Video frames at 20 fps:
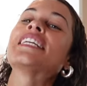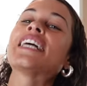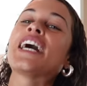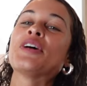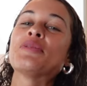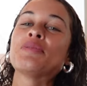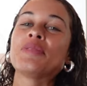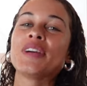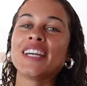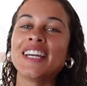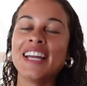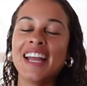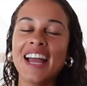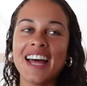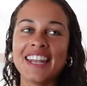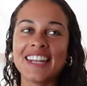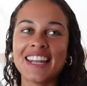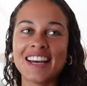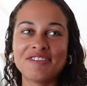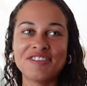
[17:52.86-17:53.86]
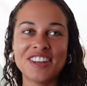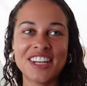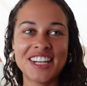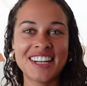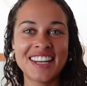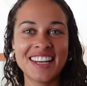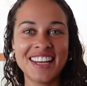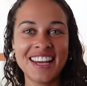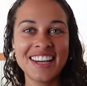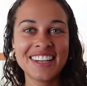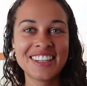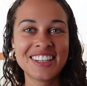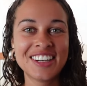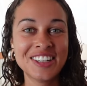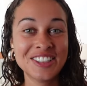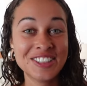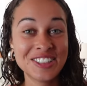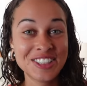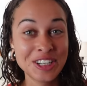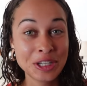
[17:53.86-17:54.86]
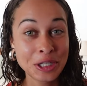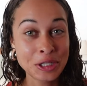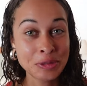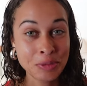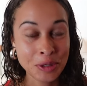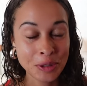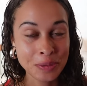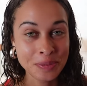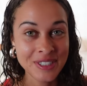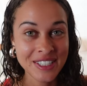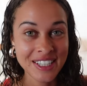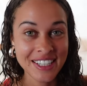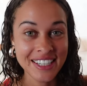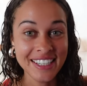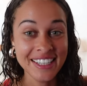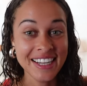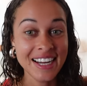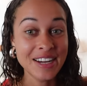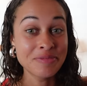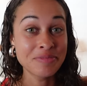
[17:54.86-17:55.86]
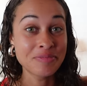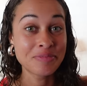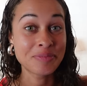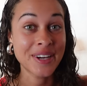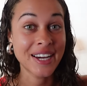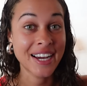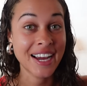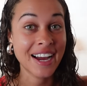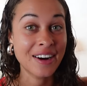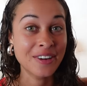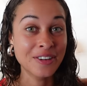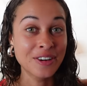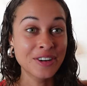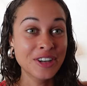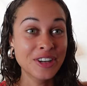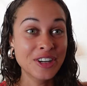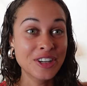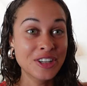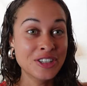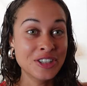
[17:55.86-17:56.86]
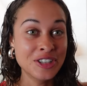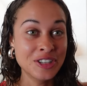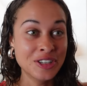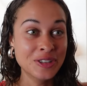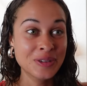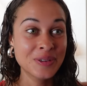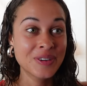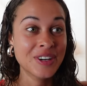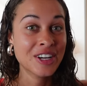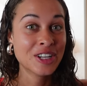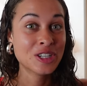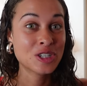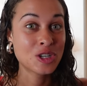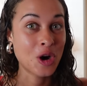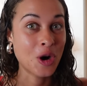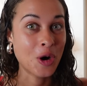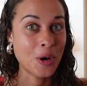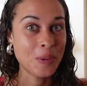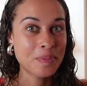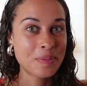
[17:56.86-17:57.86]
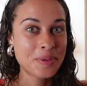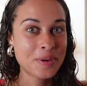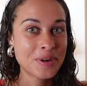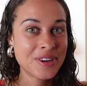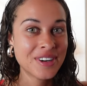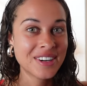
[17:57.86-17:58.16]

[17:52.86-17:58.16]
down me and that meant I could go to Lost Property and pick out a new top